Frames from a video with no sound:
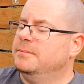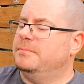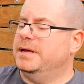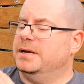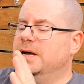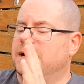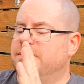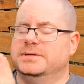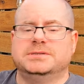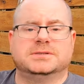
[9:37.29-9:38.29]
But
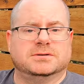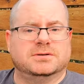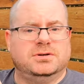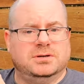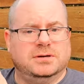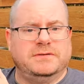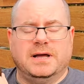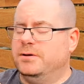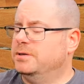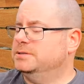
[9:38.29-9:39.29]
this is a good
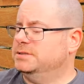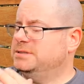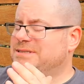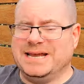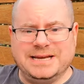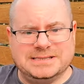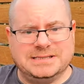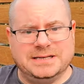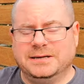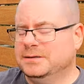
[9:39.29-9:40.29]
value because it's
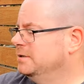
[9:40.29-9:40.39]
tasty.